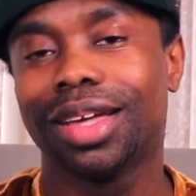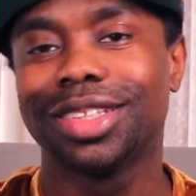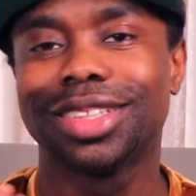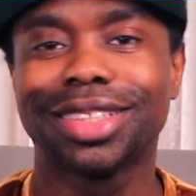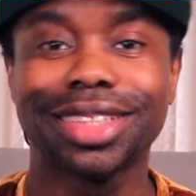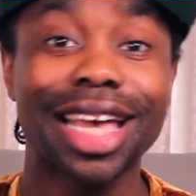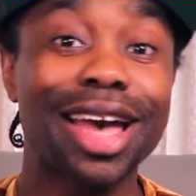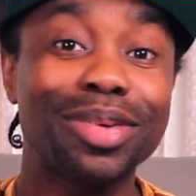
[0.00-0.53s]

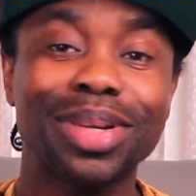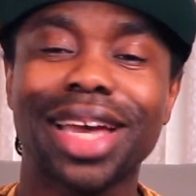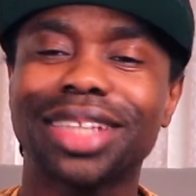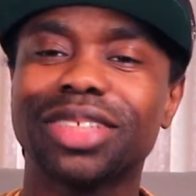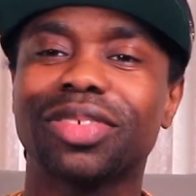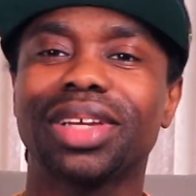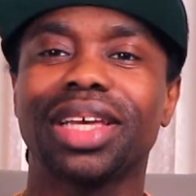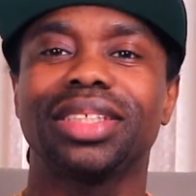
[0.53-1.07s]
Sound has
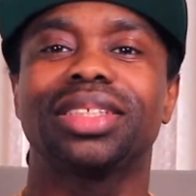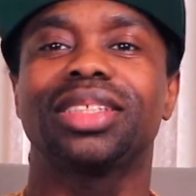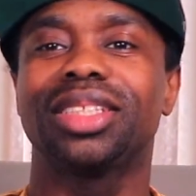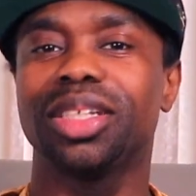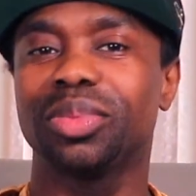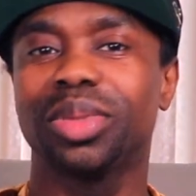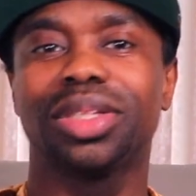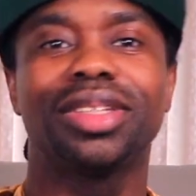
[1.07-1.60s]
a
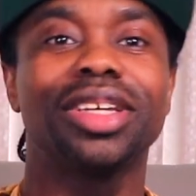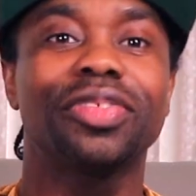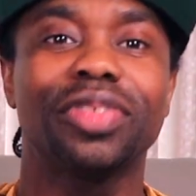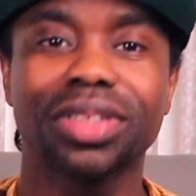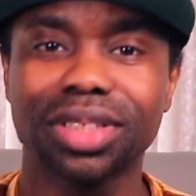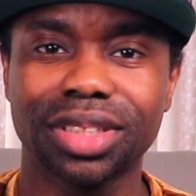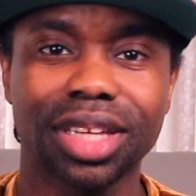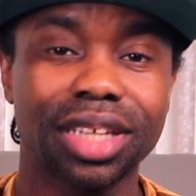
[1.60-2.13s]
relationship with
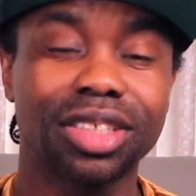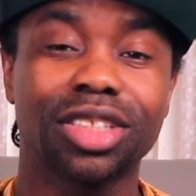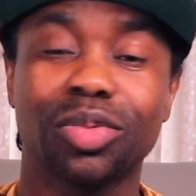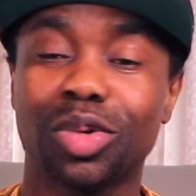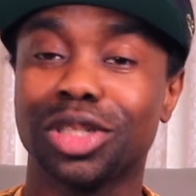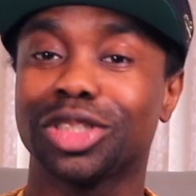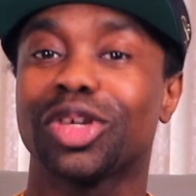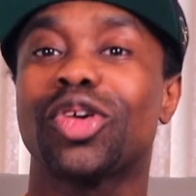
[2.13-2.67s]
different states of
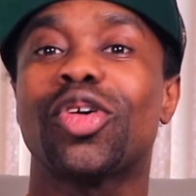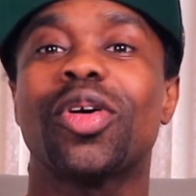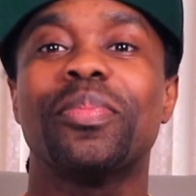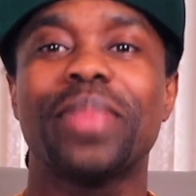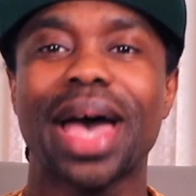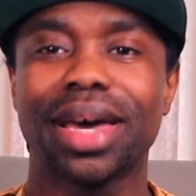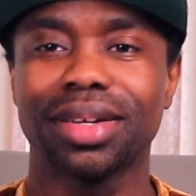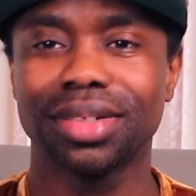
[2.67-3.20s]
what is called
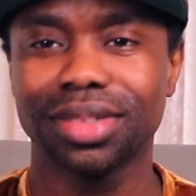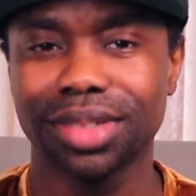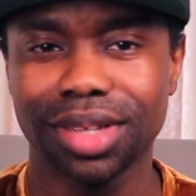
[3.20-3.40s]
matter.